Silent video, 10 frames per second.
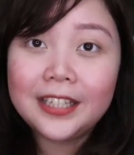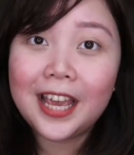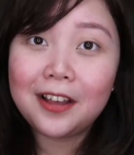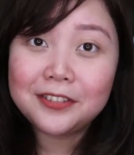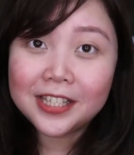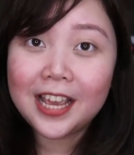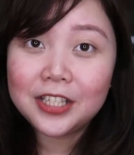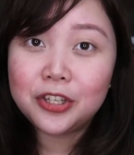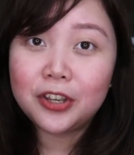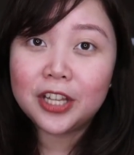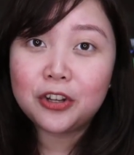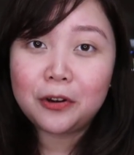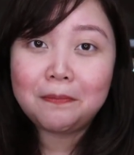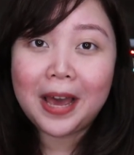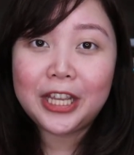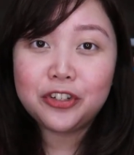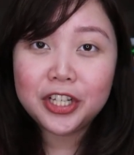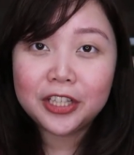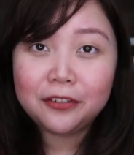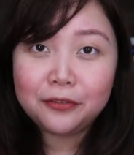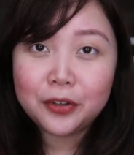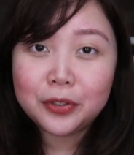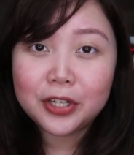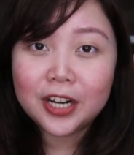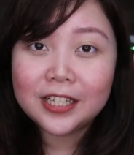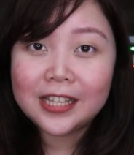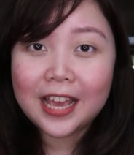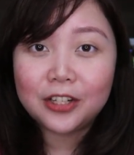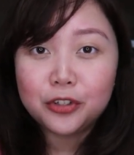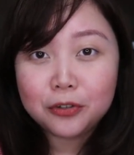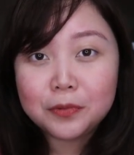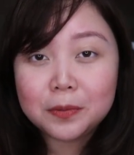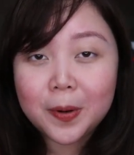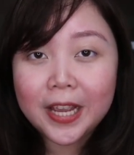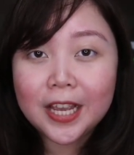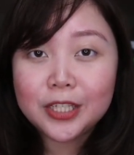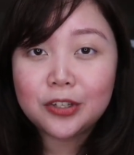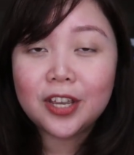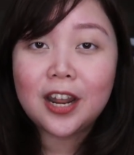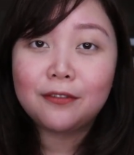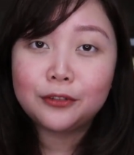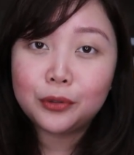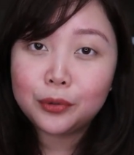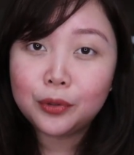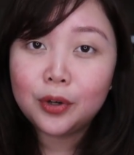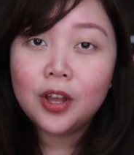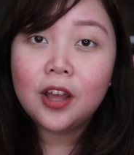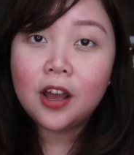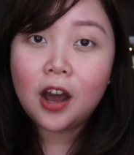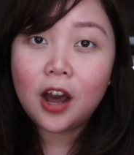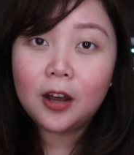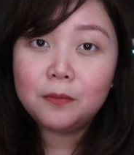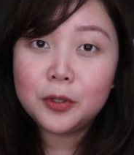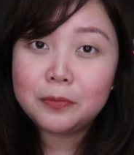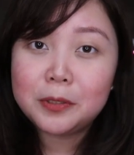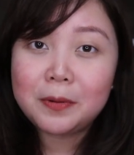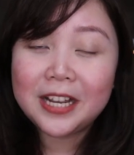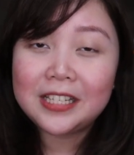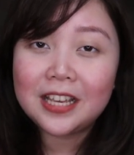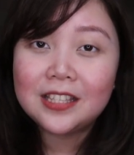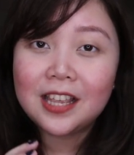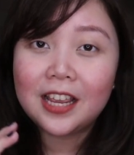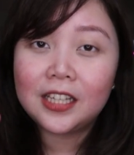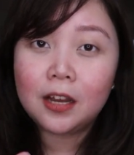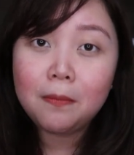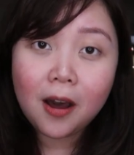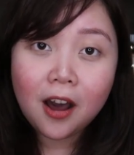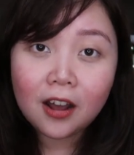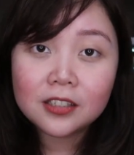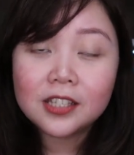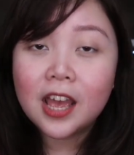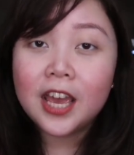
They have sets. You can combine reed diffusers and room sprays. You can have two room sprays inside a box.